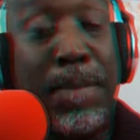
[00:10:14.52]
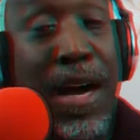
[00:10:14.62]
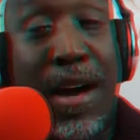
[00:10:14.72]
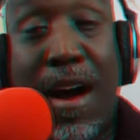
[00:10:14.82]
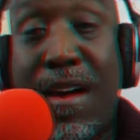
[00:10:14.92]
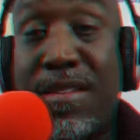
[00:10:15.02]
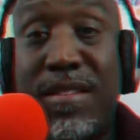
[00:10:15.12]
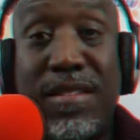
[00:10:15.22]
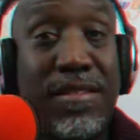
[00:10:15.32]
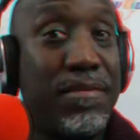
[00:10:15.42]

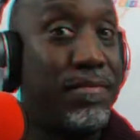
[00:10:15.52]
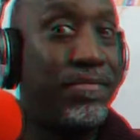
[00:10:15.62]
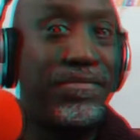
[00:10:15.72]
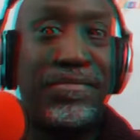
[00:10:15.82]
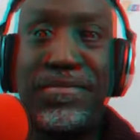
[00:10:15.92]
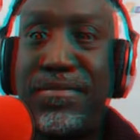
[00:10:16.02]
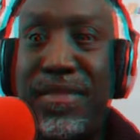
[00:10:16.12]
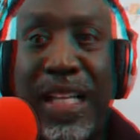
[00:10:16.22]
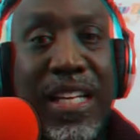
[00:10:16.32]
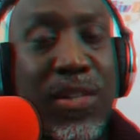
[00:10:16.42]
Harden,
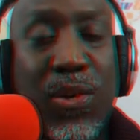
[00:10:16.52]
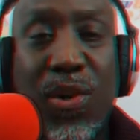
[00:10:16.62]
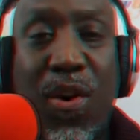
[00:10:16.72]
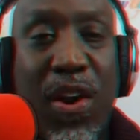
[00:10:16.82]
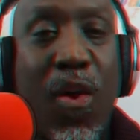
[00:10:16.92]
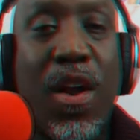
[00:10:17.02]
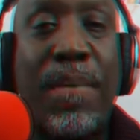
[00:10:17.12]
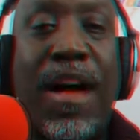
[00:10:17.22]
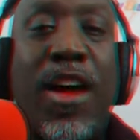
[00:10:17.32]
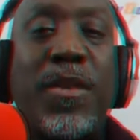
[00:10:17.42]
the list goes on and on
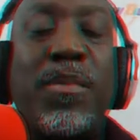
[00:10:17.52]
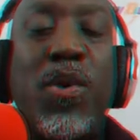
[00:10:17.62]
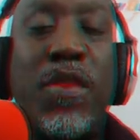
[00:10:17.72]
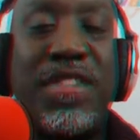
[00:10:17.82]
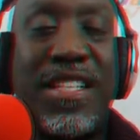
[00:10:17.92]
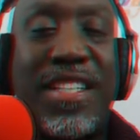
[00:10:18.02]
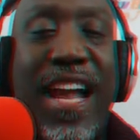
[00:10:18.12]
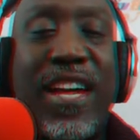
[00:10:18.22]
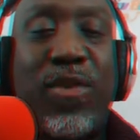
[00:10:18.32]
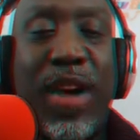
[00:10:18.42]
about all the people who have
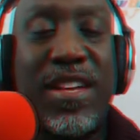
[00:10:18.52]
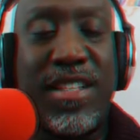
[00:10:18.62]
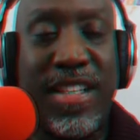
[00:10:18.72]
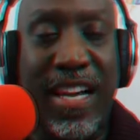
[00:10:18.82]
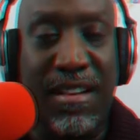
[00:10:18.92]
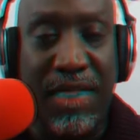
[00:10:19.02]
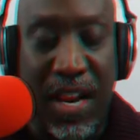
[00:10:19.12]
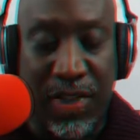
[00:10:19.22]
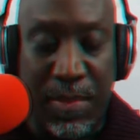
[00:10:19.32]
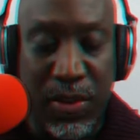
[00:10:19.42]
sustained greatness and taken advantage
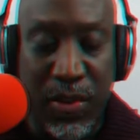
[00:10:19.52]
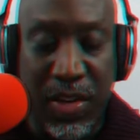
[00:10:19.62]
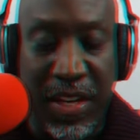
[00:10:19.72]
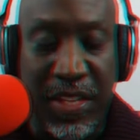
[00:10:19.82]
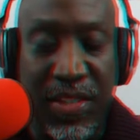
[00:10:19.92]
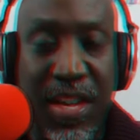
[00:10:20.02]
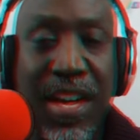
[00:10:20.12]
of opportunities,